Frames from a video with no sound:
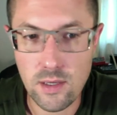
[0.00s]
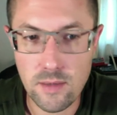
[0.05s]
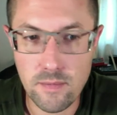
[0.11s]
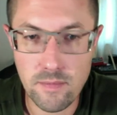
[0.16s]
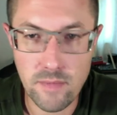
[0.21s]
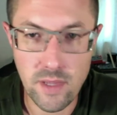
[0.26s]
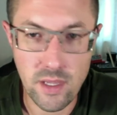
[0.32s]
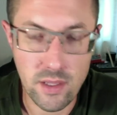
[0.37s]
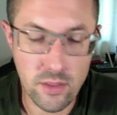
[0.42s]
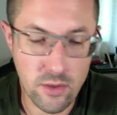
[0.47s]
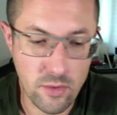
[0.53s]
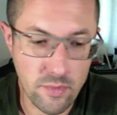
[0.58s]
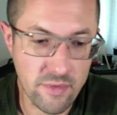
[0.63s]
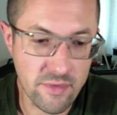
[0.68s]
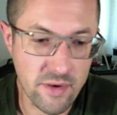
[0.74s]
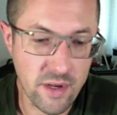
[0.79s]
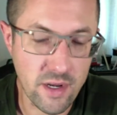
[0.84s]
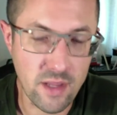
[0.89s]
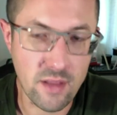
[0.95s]
and they're
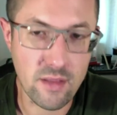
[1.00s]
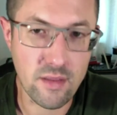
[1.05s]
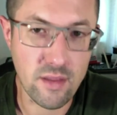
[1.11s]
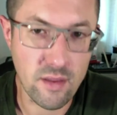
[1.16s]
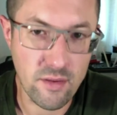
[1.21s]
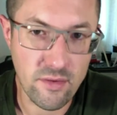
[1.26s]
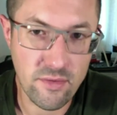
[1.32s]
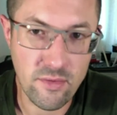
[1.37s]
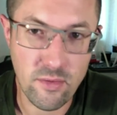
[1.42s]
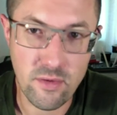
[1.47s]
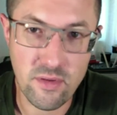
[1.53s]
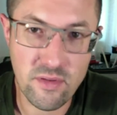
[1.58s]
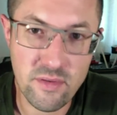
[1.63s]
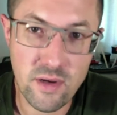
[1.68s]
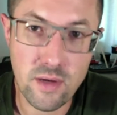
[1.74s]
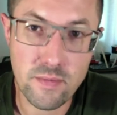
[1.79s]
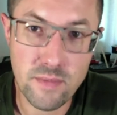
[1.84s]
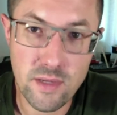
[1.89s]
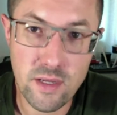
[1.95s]
providing these sorts of
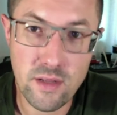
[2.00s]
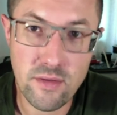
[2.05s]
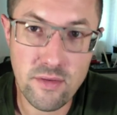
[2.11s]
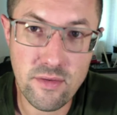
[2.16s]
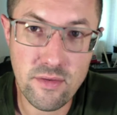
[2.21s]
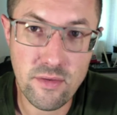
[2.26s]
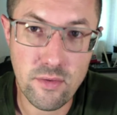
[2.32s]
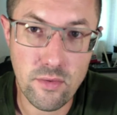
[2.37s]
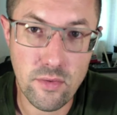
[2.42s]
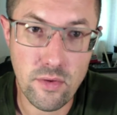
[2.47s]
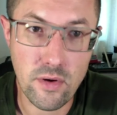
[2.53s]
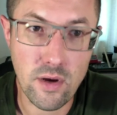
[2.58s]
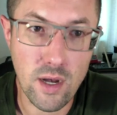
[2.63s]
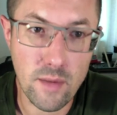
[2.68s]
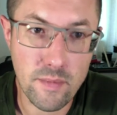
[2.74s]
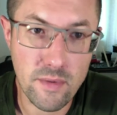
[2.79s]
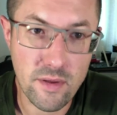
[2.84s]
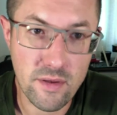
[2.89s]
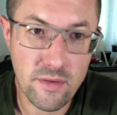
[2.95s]
updates to their
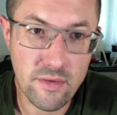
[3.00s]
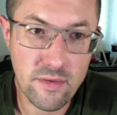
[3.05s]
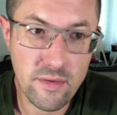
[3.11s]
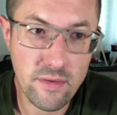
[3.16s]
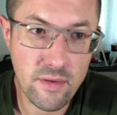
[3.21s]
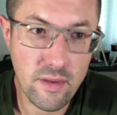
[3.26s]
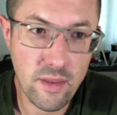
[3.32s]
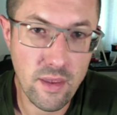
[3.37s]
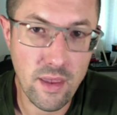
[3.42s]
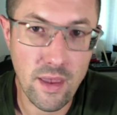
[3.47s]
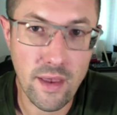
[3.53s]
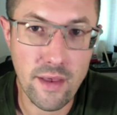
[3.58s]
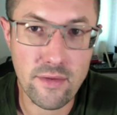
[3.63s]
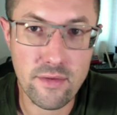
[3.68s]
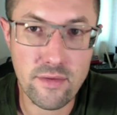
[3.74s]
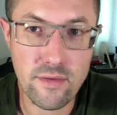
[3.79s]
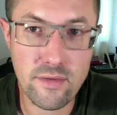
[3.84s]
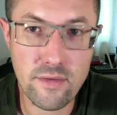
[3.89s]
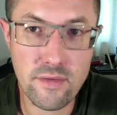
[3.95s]
optics
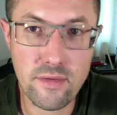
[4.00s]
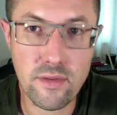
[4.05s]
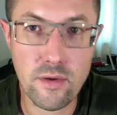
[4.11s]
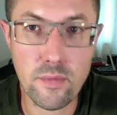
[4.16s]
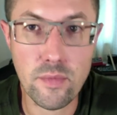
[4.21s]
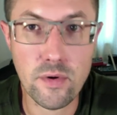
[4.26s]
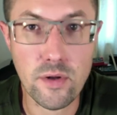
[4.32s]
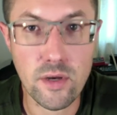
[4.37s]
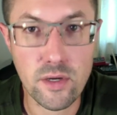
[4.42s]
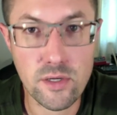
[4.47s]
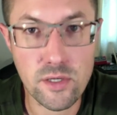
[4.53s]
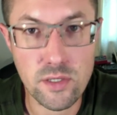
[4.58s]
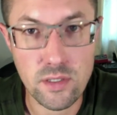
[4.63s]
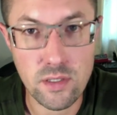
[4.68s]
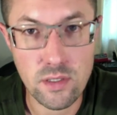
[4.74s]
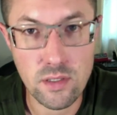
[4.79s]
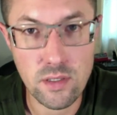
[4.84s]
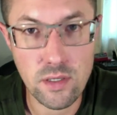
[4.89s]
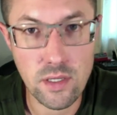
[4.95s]
as their
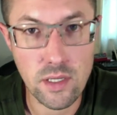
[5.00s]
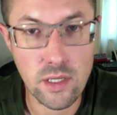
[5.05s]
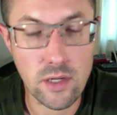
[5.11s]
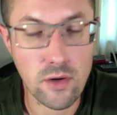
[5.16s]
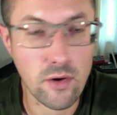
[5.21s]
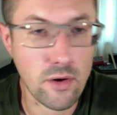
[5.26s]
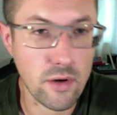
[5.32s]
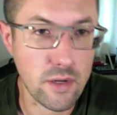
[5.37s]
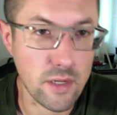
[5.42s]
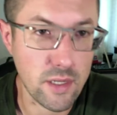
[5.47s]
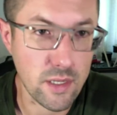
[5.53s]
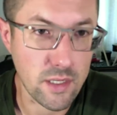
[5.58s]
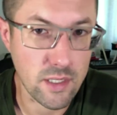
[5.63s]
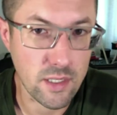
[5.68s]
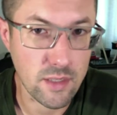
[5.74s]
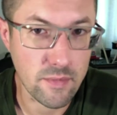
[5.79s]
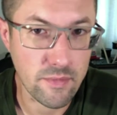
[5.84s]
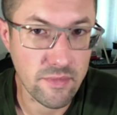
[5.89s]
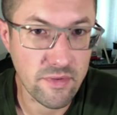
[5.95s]
production and R&D
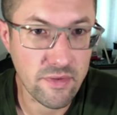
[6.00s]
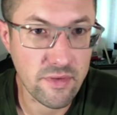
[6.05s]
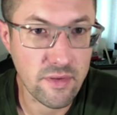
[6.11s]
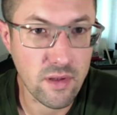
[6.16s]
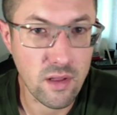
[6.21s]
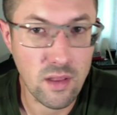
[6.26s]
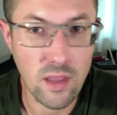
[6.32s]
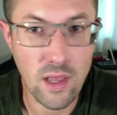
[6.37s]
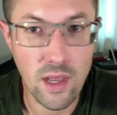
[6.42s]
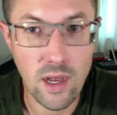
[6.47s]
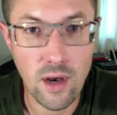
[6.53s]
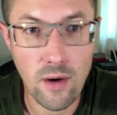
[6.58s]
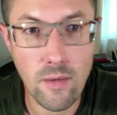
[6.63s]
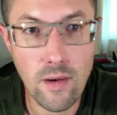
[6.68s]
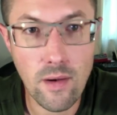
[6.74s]
teams allow,